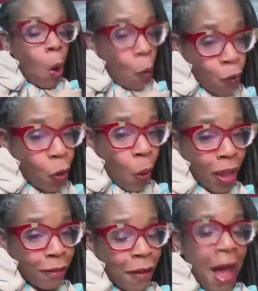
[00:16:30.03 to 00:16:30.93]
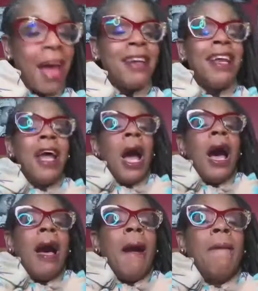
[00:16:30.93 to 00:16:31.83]
overqualified,
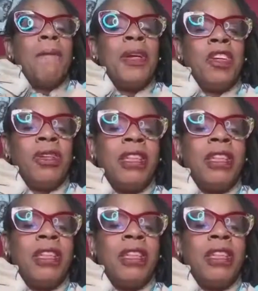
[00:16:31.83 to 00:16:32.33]
but your